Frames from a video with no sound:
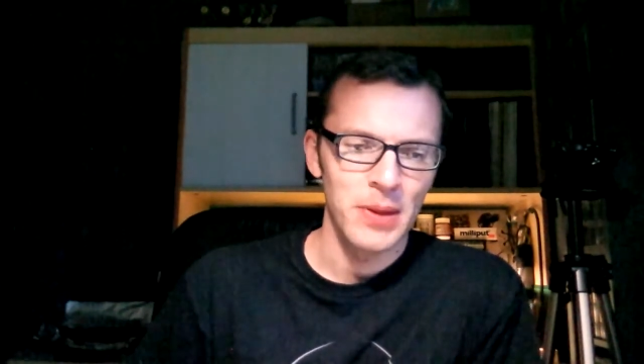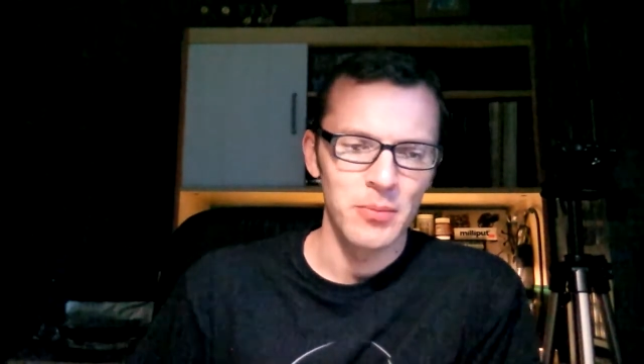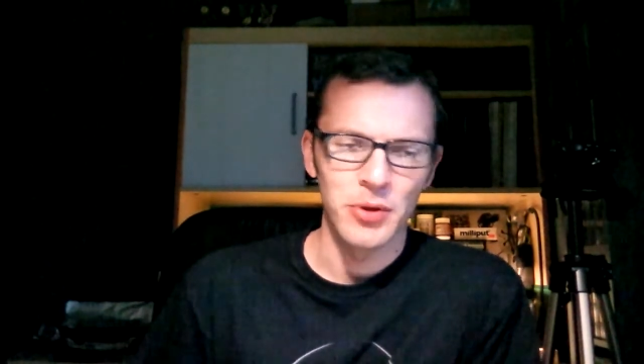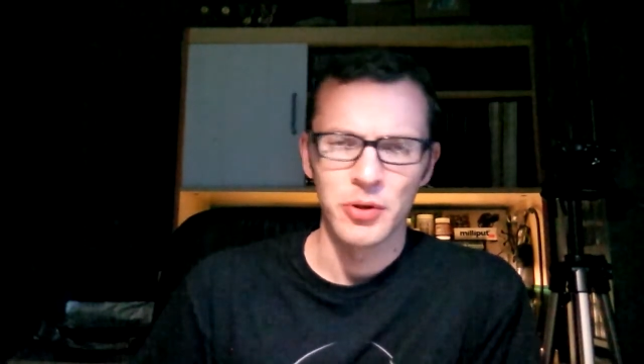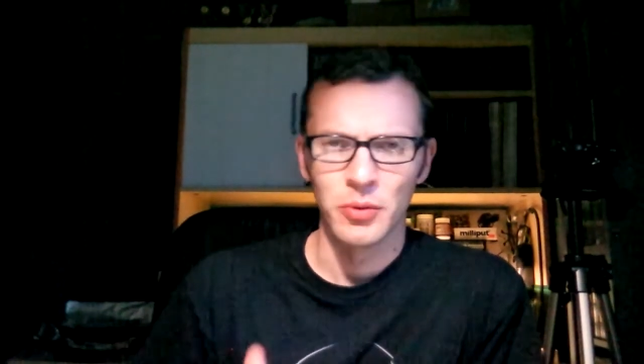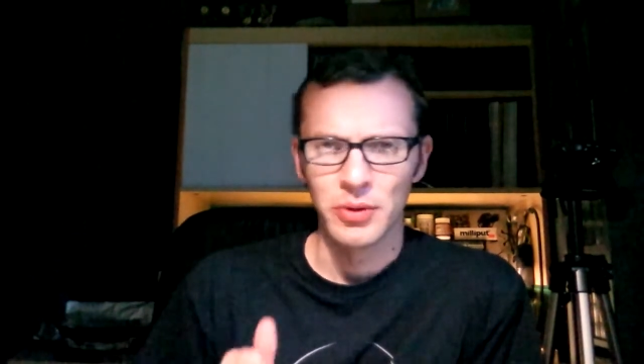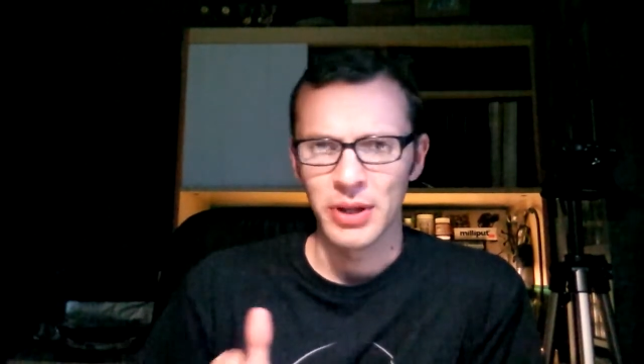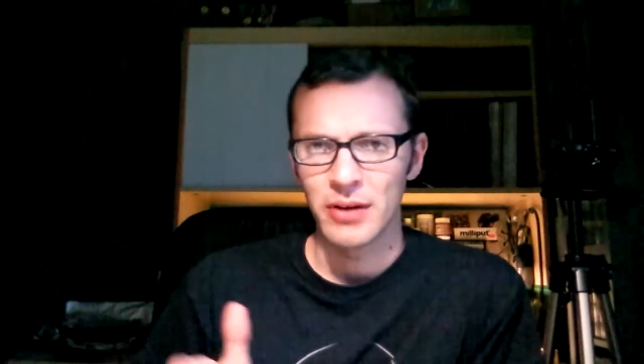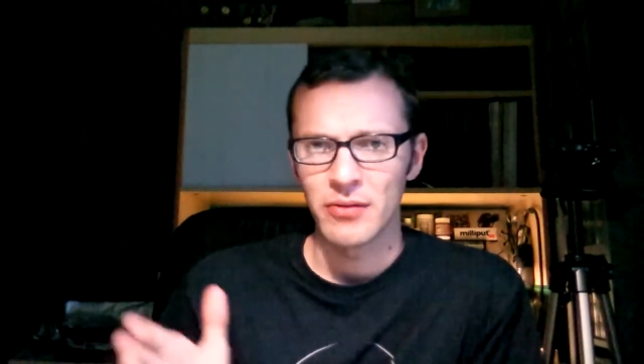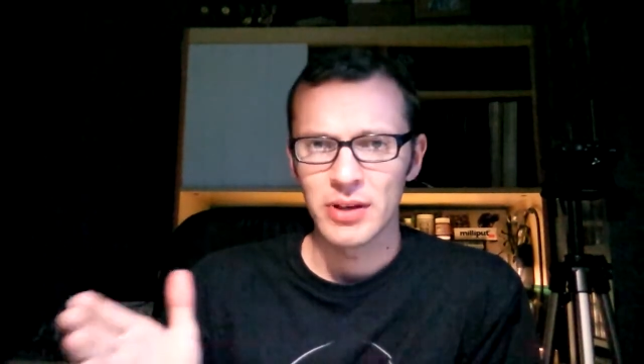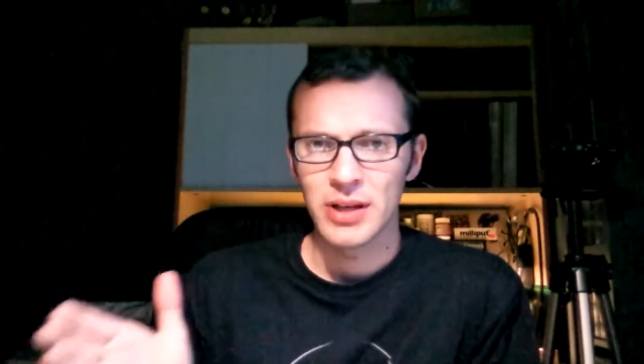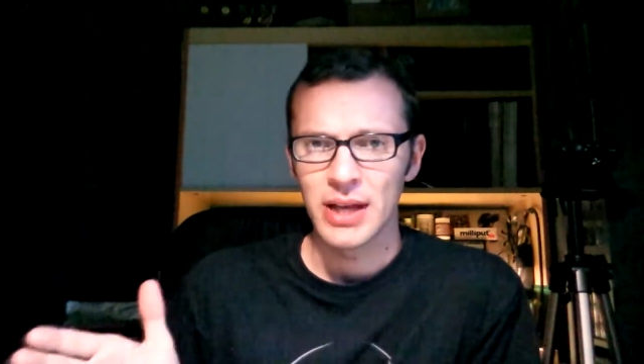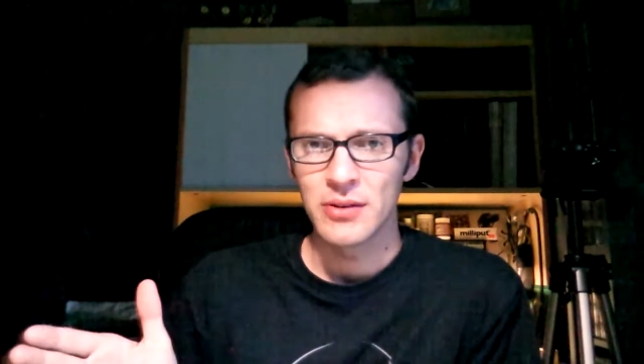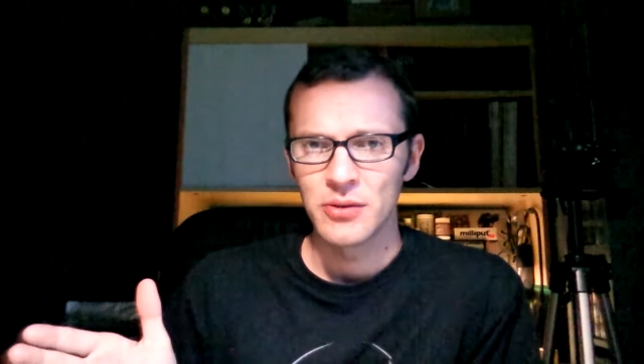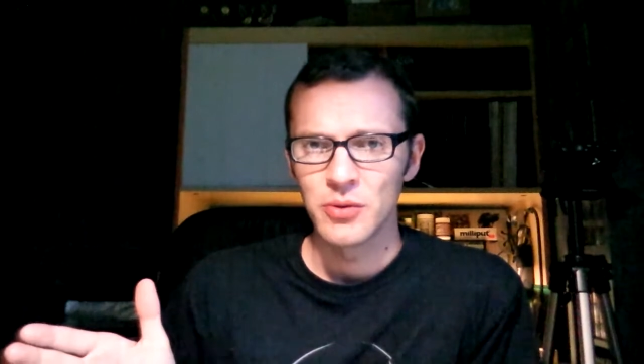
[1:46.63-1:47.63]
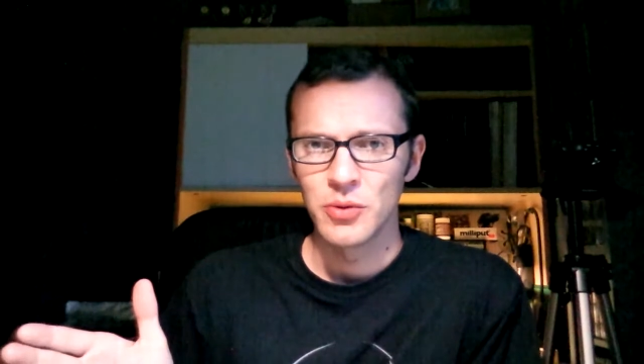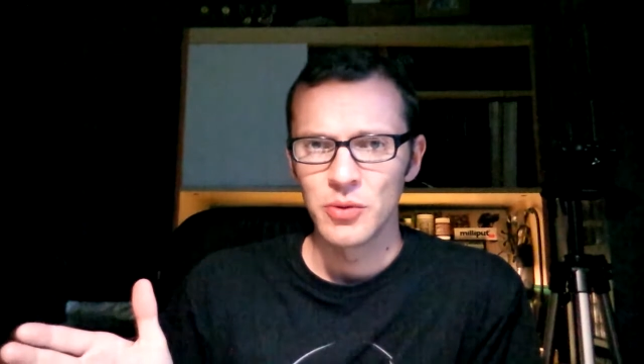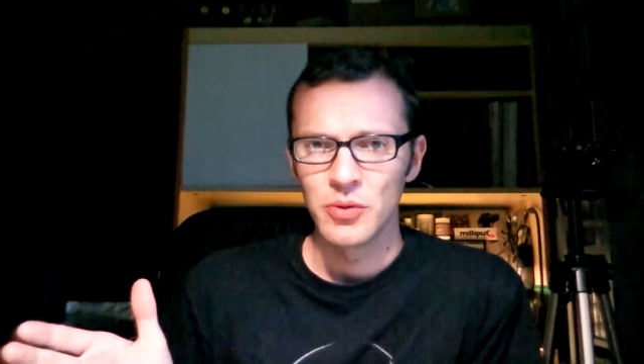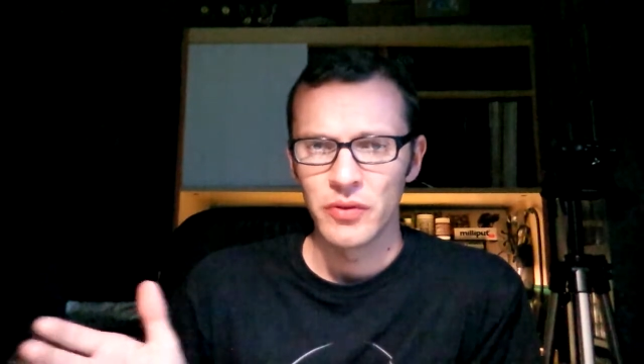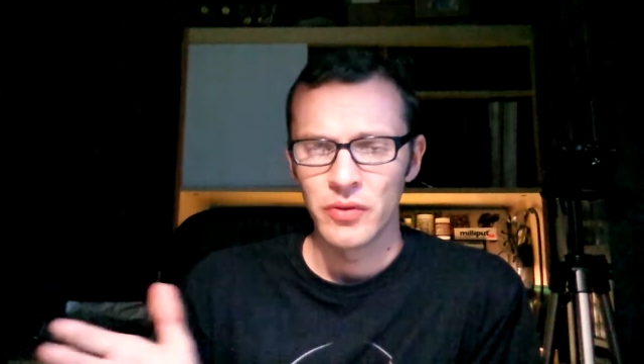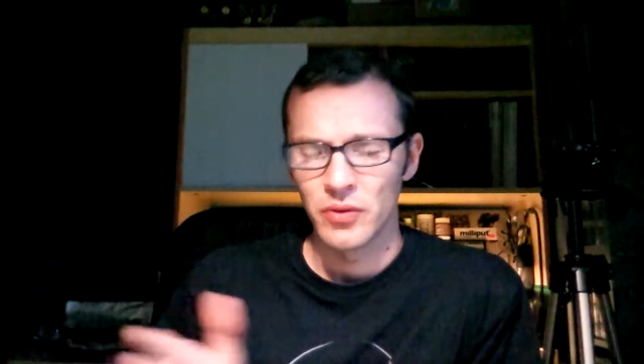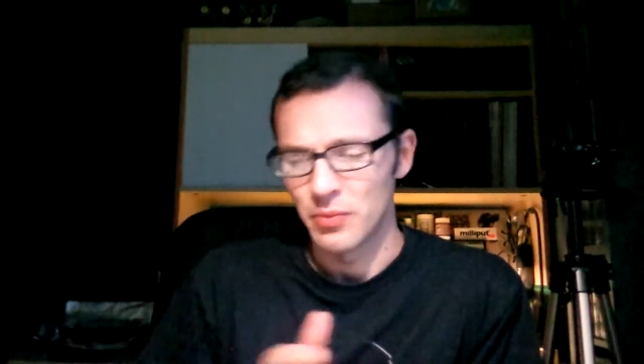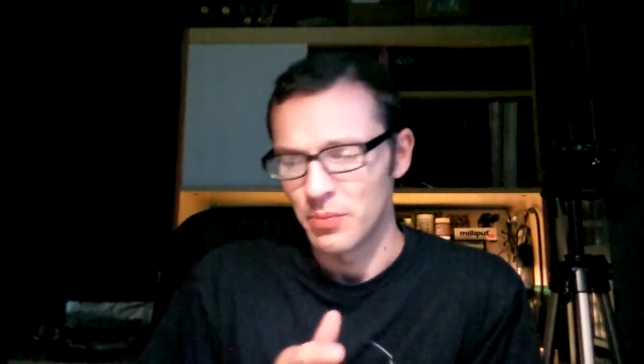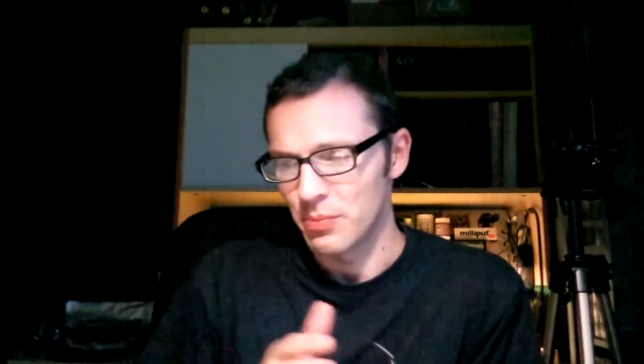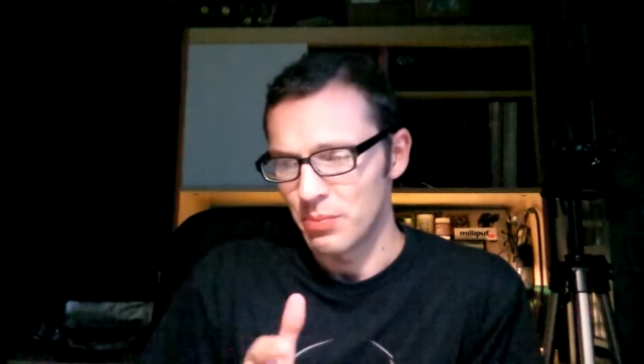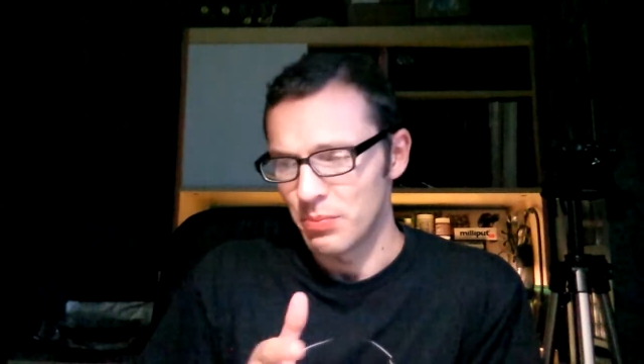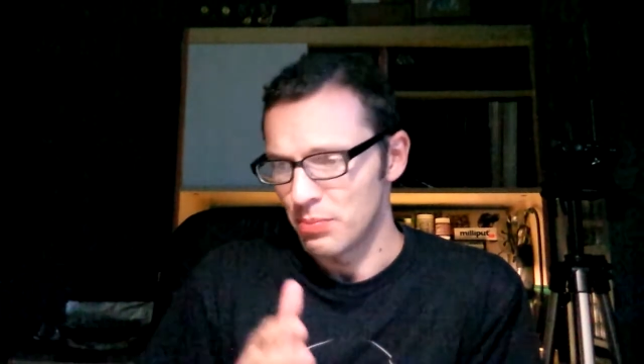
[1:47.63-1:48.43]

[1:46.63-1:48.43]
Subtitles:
but you will never get to, if you're